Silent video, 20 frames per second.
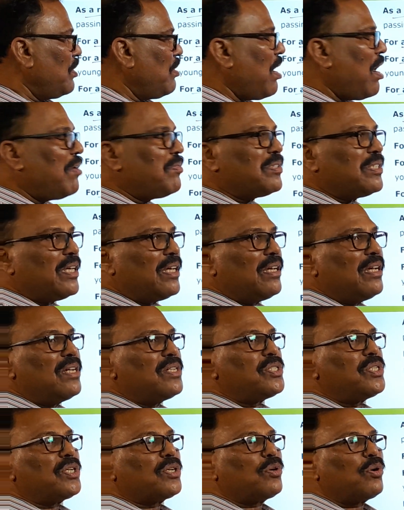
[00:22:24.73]
You have to say,
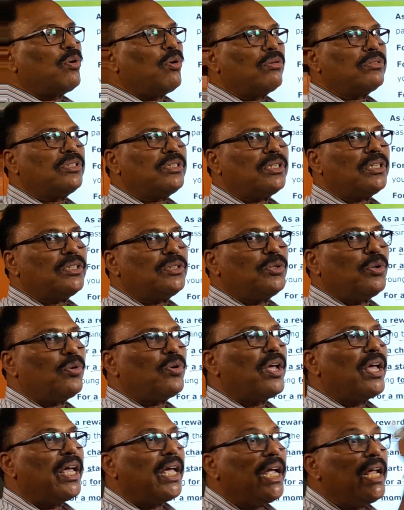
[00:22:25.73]
she closed the
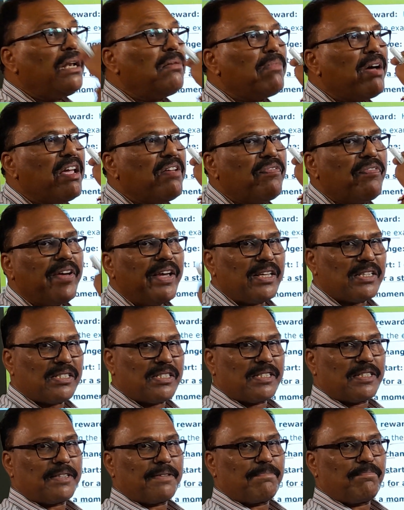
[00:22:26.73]
door in my
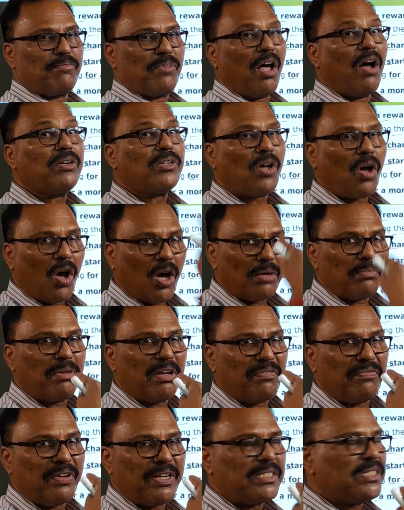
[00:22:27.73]
face, not on
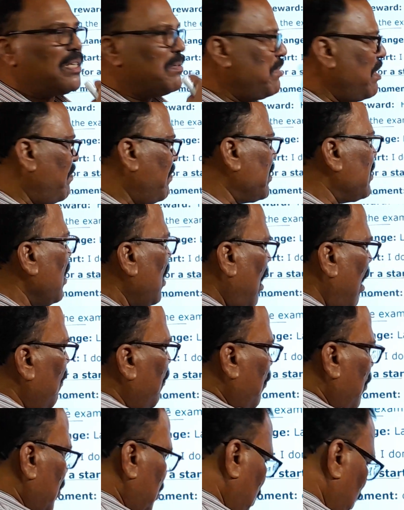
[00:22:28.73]
my face, in my face.
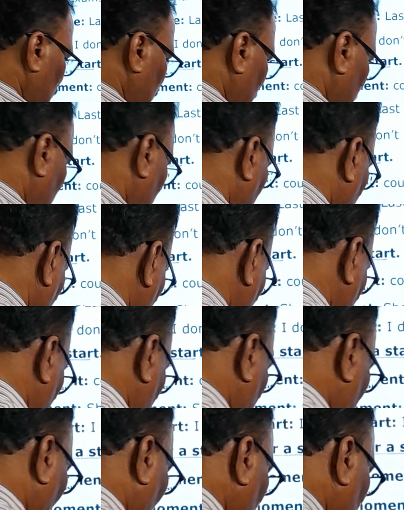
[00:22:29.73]
Of course, it's a deviation,
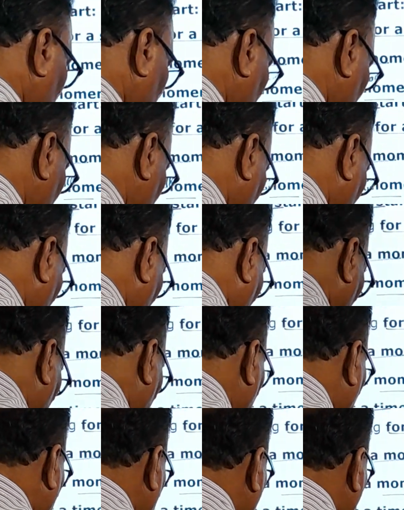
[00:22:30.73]
small deviation.
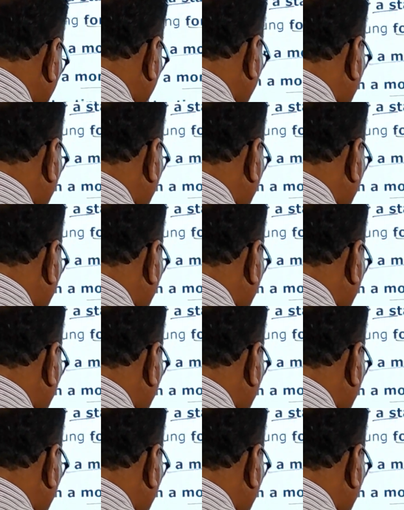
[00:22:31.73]
Right.